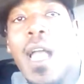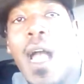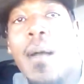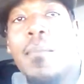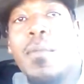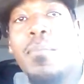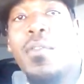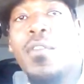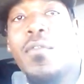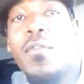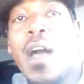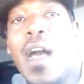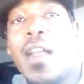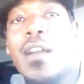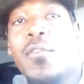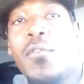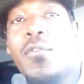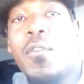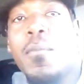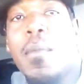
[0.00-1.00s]
I'm a
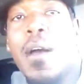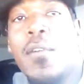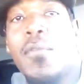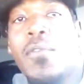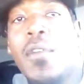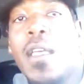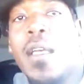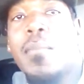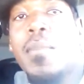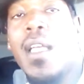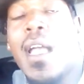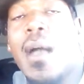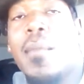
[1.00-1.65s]
provider for my family.